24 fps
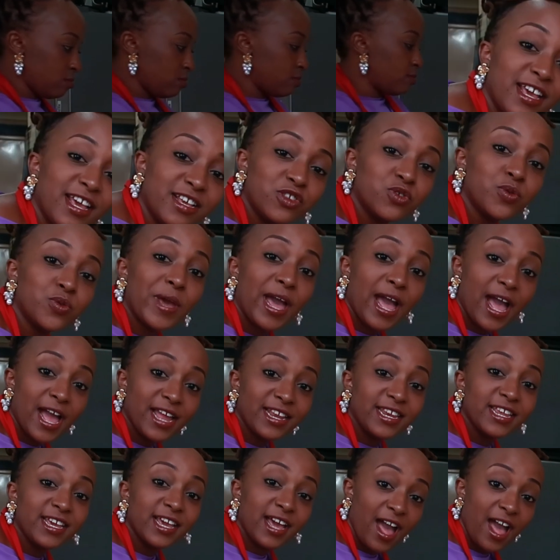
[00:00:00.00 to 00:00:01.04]
Next we are
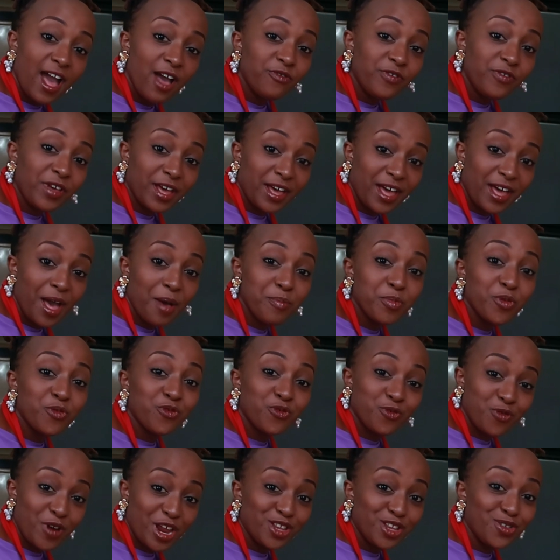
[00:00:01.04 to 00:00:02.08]
adding half a cup
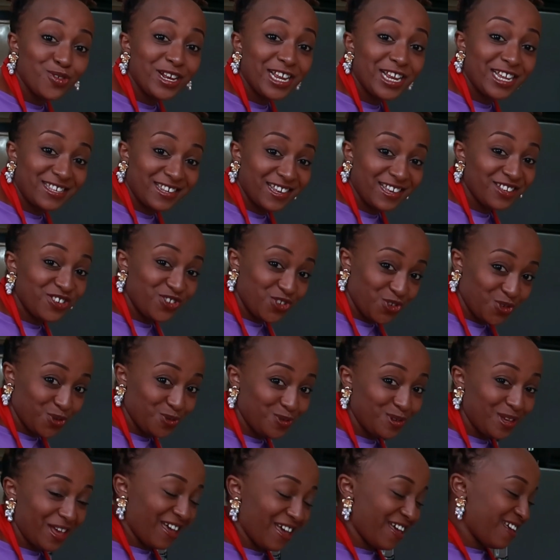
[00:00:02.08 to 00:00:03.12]
of granulated
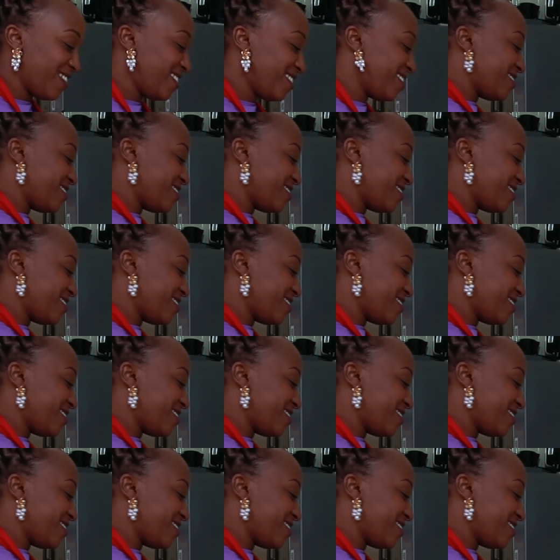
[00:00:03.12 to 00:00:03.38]
sugar.